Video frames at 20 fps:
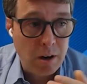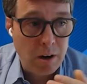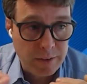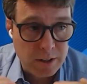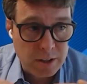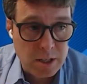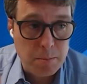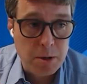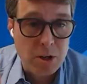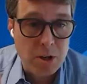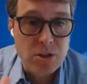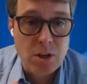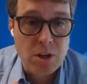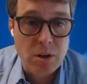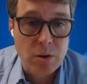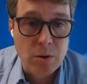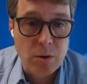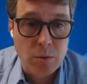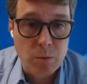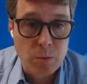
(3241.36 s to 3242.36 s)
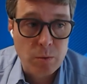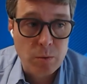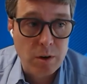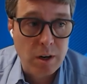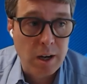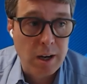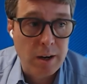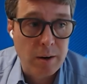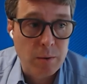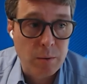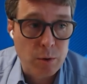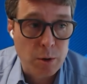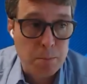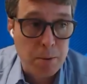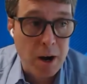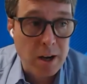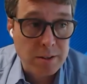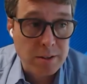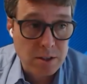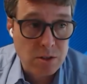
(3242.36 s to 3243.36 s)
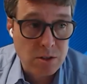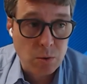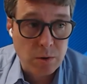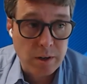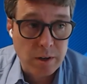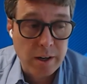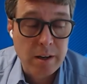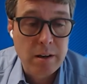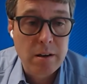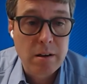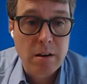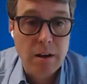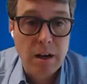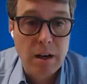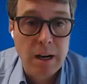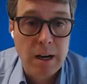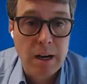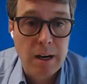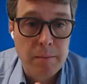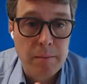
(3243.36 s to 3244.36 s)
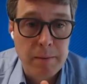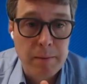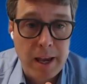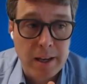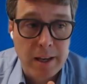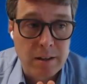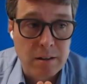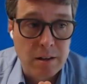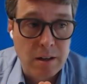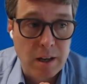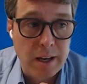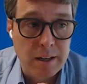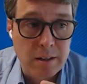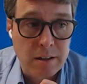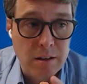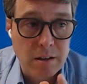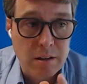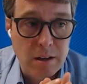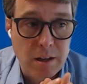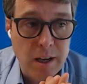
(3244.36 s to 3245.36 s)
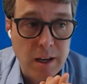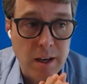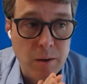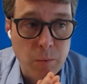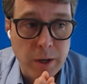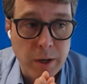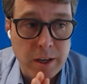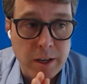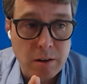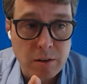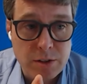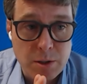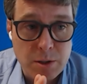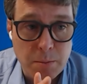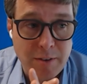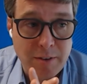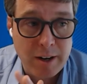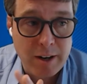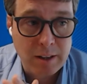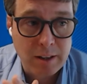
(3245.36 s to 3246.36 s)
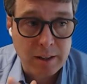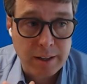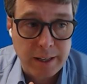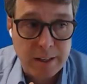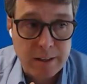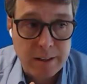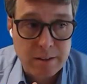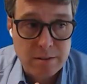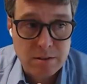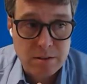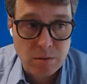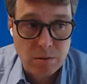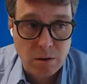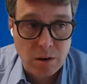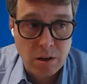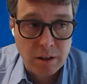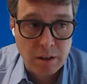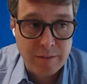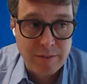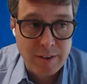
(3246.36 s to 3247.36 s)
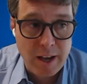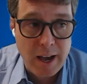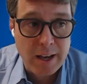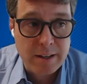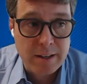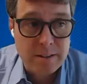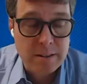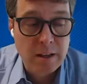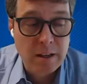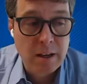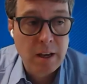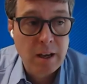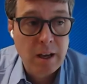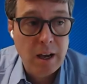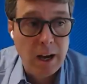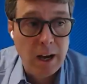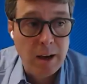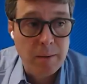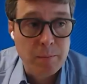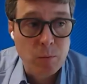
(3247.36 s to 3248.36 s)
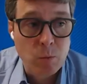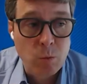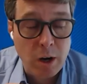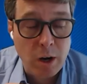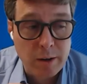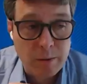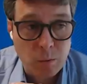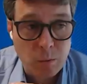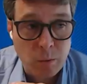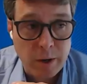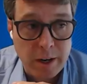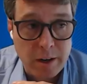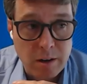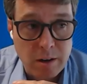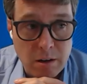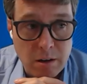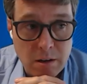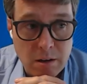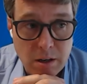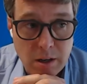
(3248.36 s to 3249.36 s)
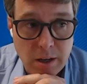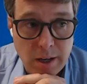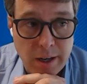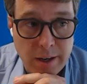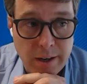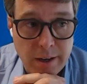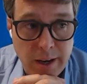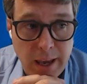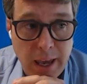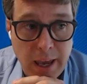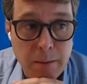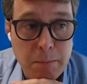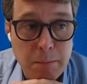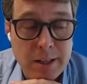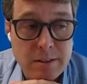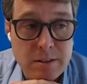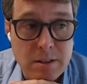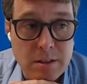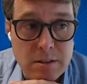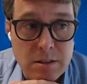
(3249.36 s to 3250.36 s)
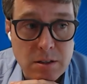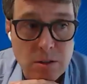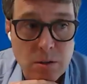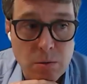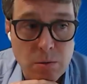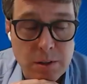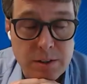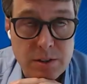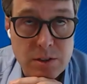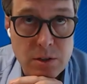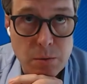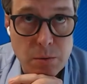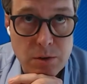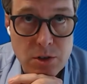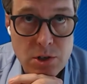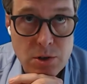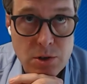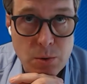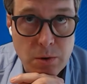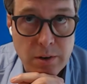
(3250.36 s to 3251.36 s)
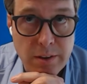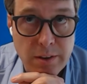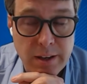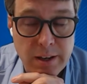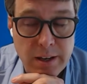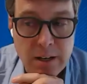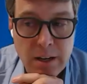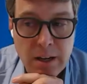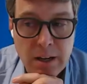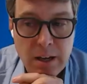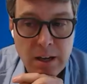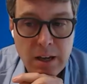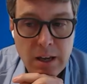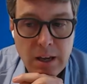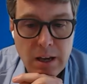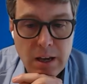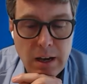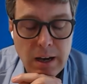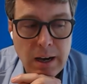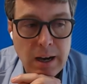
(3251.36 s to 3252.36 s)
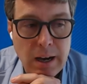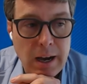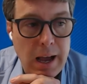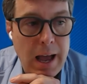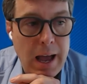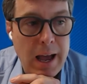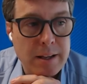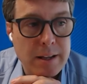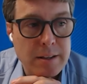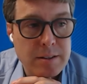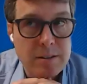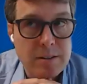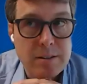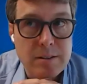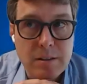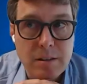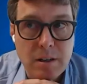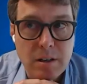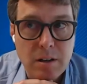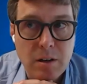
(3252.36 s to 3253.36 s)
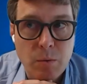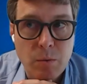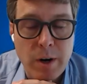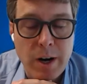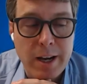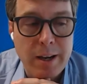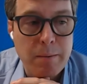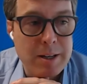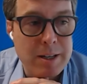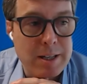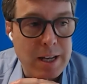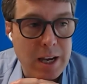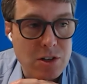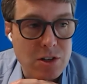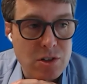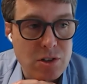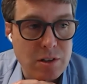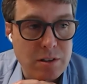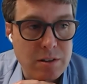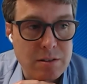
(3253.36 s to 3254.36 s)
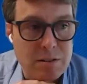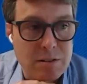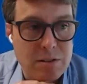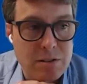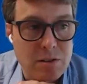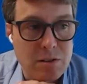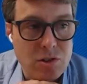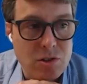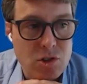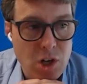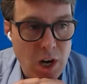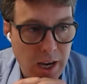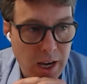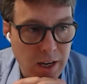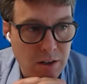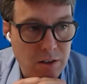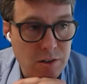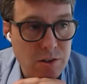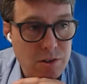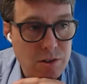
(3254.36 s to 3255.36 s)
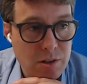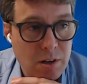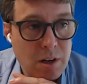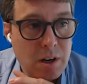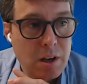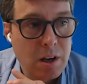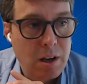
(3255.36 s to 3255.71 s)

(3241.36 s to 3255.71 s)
on the WHO repository. And we can also provide a link to all of that. What we are aiming to do is to ensure that as recommendations change,